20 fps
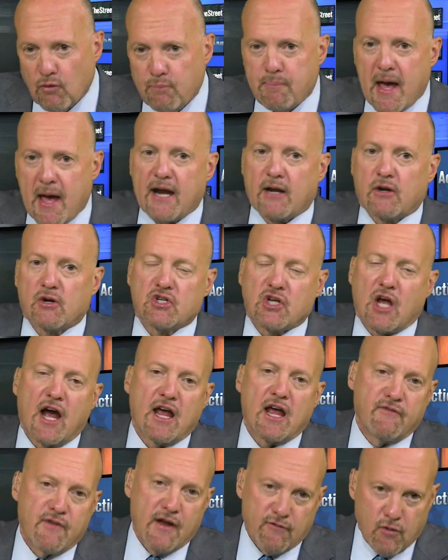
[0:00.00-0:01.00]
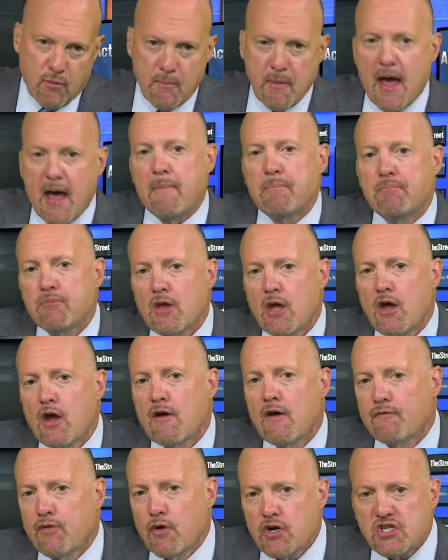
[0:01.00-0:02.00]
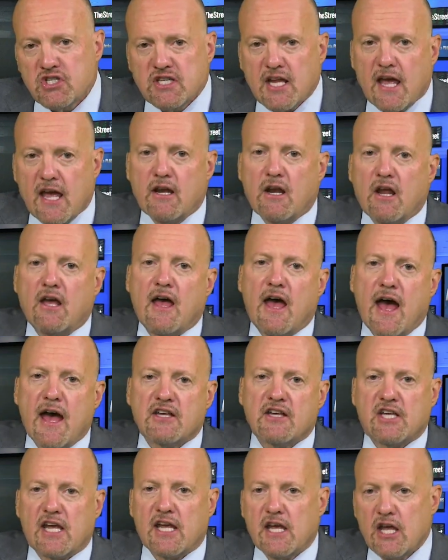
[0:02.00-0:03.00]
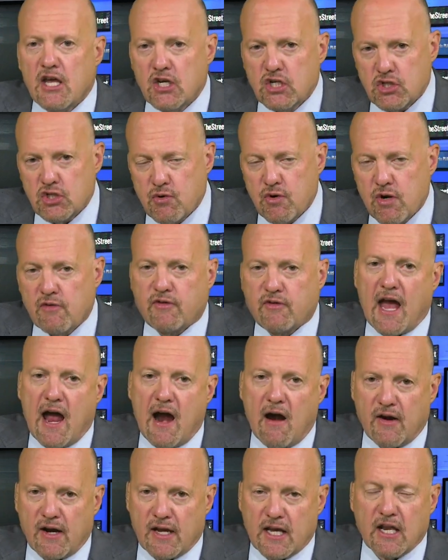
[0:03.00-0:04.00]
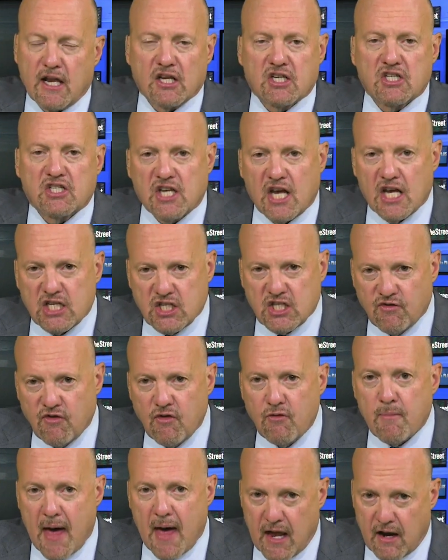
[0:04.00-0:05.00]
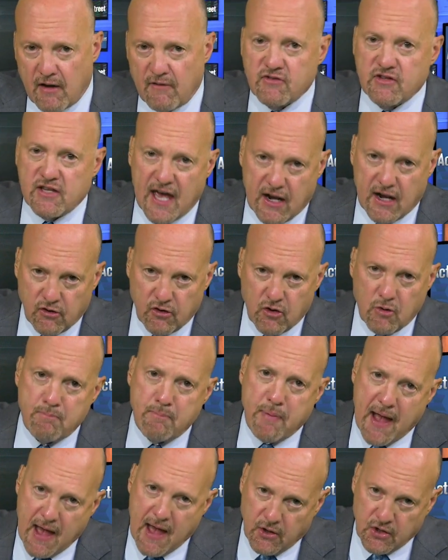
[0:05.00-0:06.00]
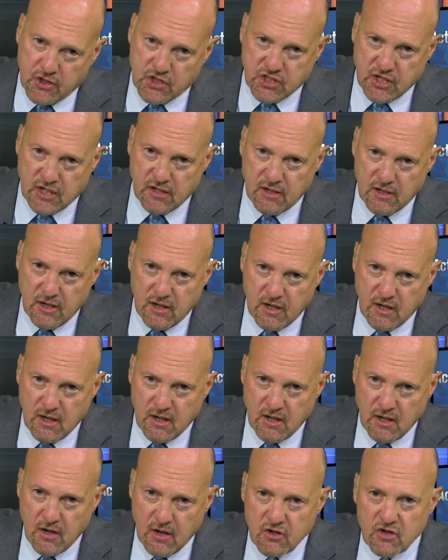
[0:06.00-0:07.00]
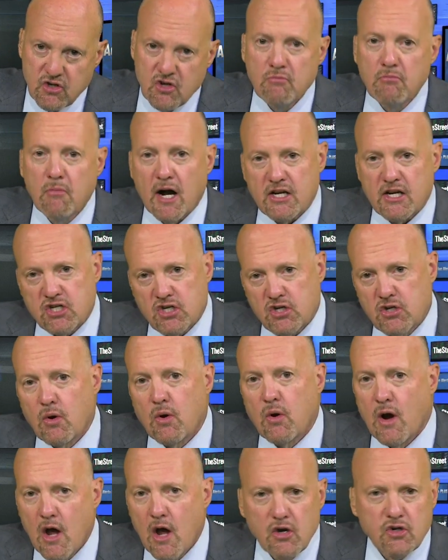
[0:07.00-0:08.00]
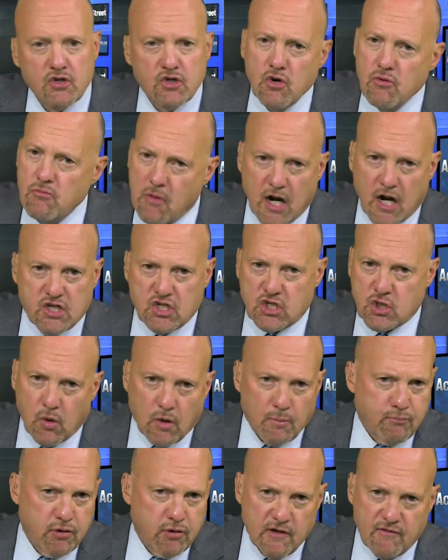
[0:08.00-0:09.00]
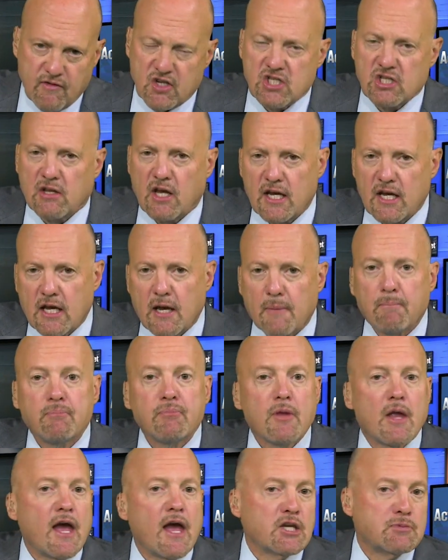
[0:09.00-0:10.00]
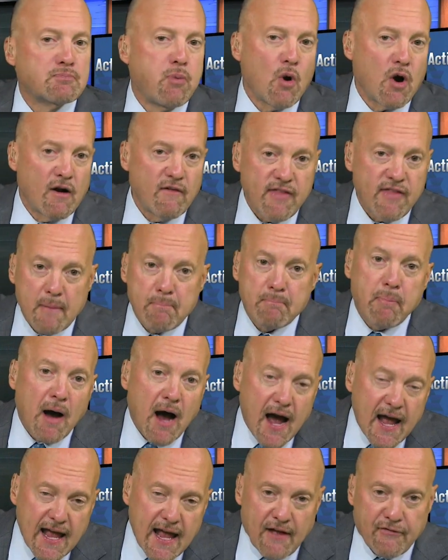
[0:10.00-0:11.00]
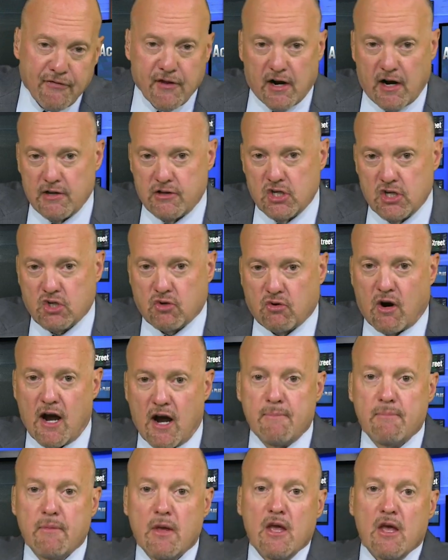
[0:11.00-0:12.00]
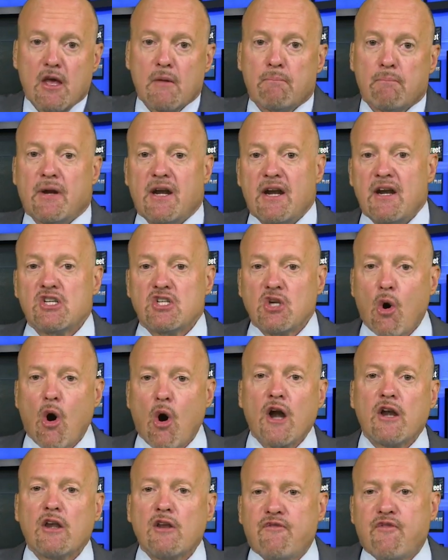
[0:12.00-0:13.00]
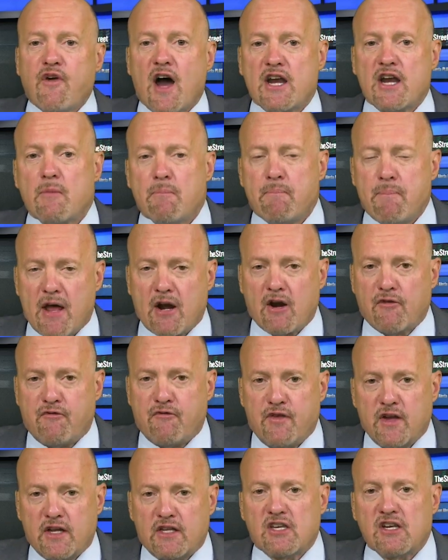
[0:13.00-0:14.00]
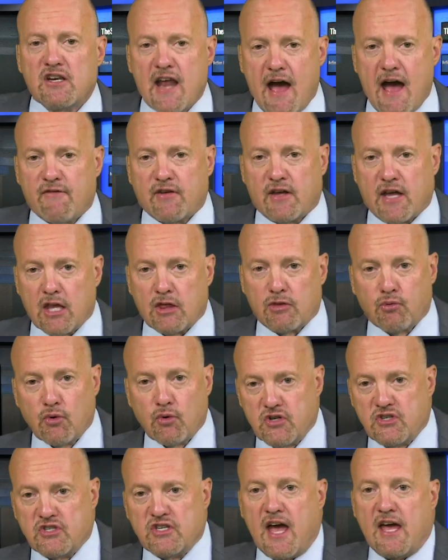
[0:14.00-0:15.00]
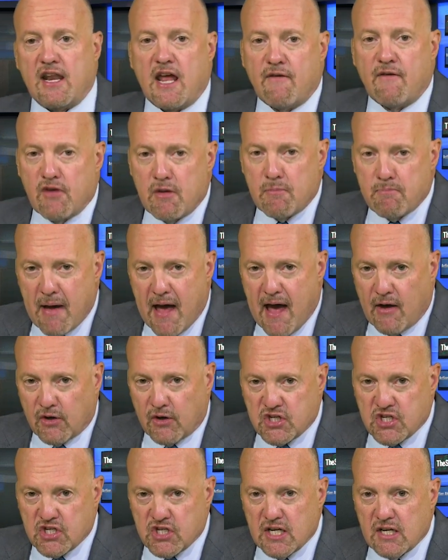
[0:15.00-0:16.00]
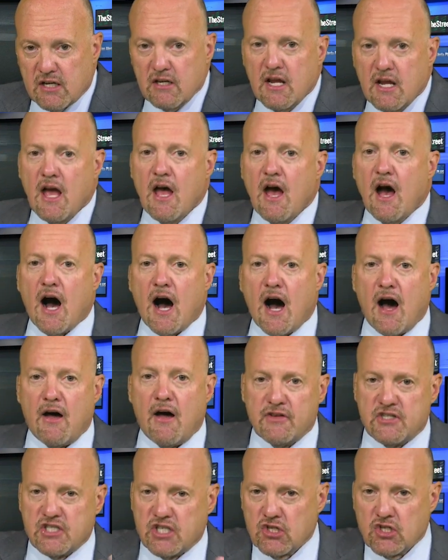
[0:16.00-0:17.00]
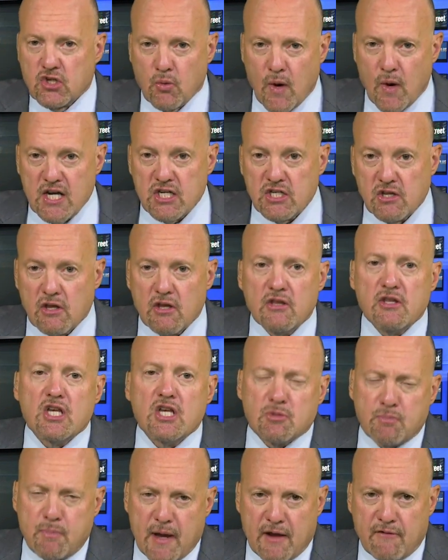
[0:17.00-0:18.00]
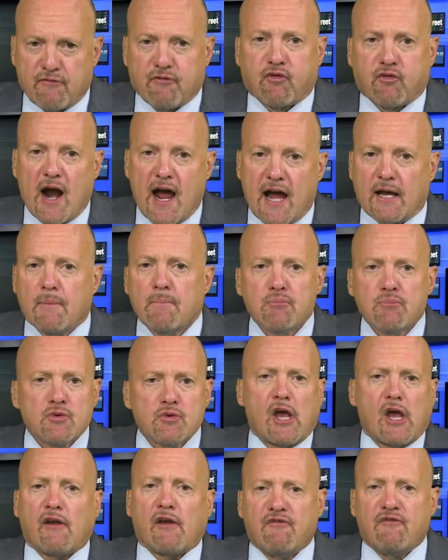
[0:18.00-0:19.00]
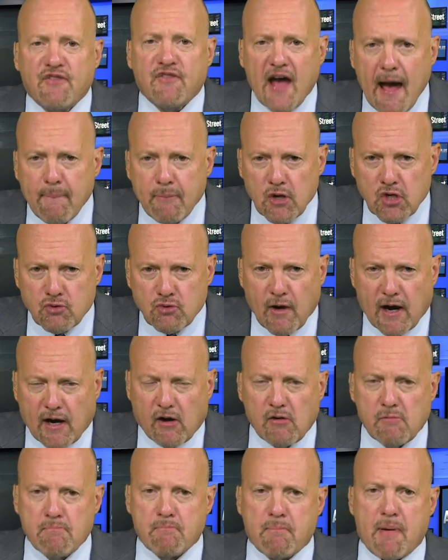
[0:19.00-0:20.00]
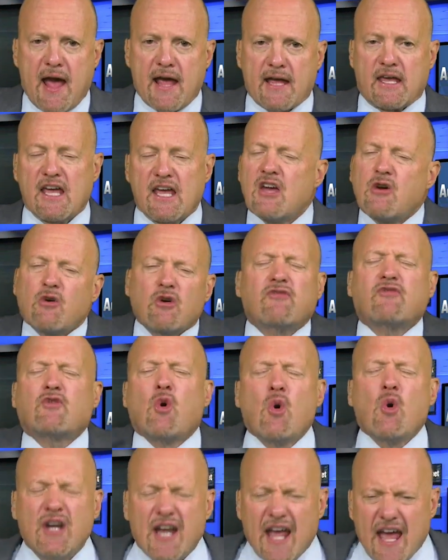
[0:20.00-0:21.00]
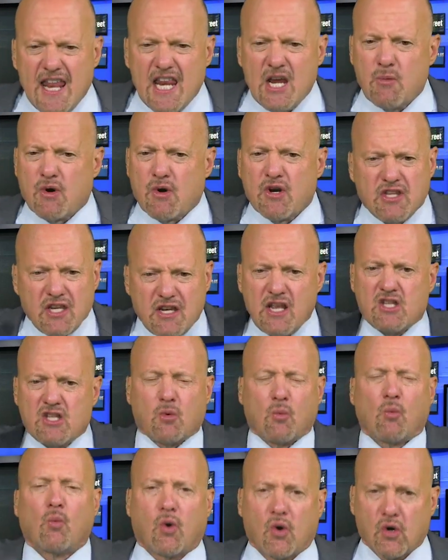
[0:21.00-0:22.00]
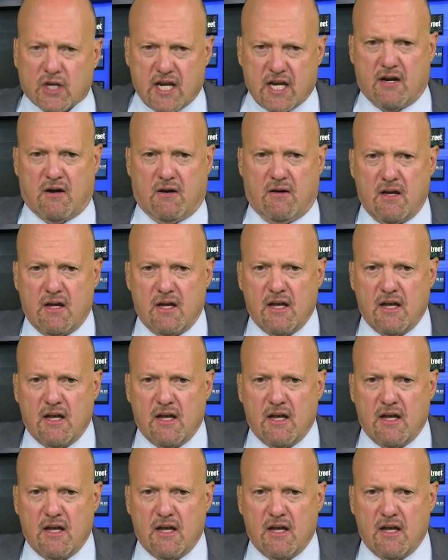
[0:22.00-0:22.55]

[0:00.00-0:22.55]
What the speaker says: bankers I have ever met. First Data has a history of carrying an excessive amount of debt on their balance sheet. Too much to our previous liking, as part of that buyout that I described. But it is hard to find a better fit to navigate through a debt-heavy balance sheet situation than this man, Frank. He's got a fabulous record in banking. He could have gone anywhere. He didn't need to work here.